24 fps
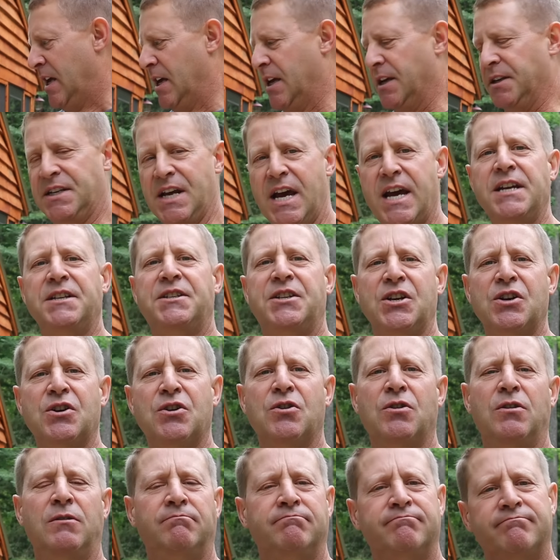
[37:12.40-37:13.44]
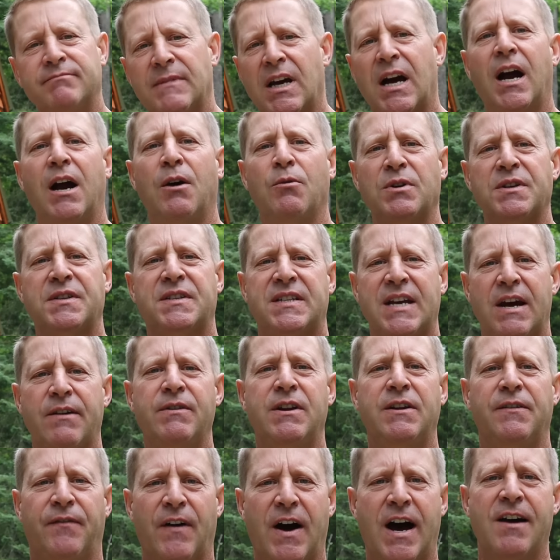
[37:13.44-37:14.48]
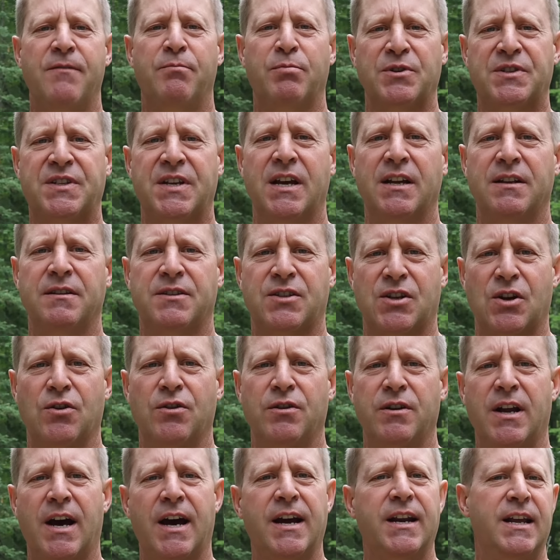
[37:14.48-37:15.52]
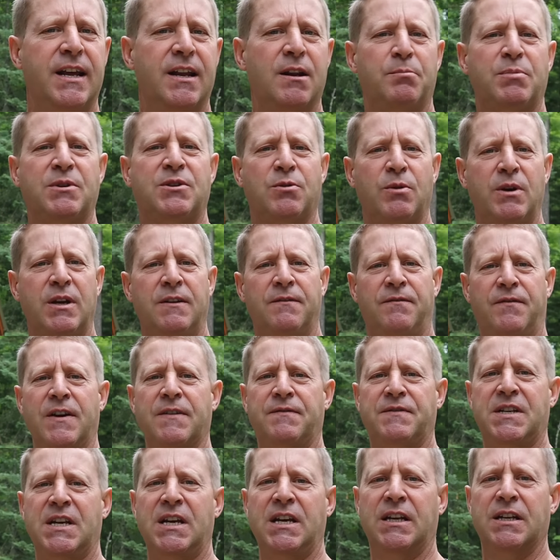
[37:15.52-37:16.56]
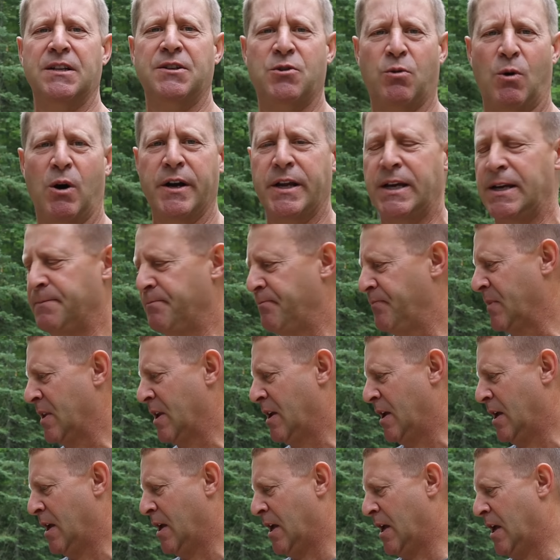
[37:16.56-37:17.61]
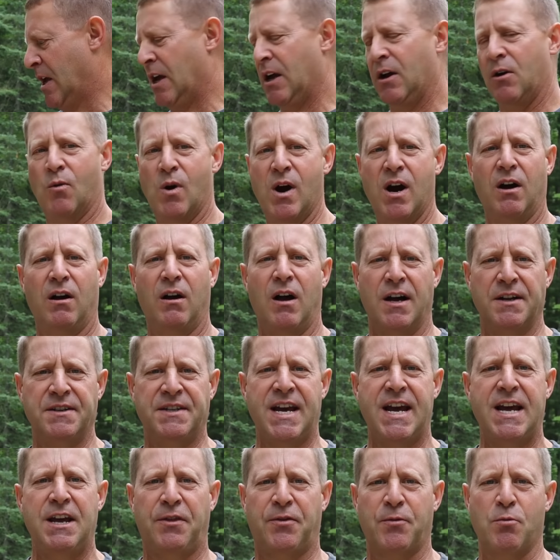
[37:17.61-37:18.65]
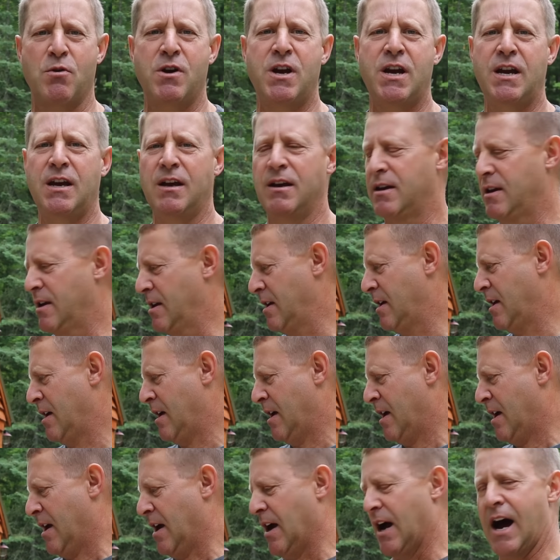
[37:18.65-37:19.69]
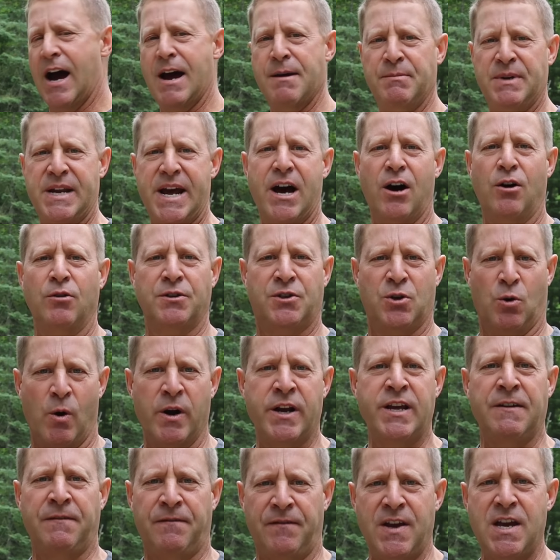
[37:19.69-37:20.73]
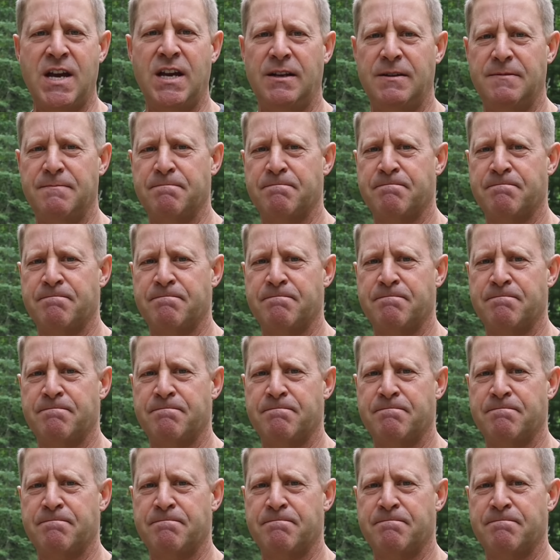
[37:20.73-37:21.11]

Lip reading: Day 2, I was 75% certain I'd hit it between 15 and 20. Well, on day 3, I'm down 20 feet.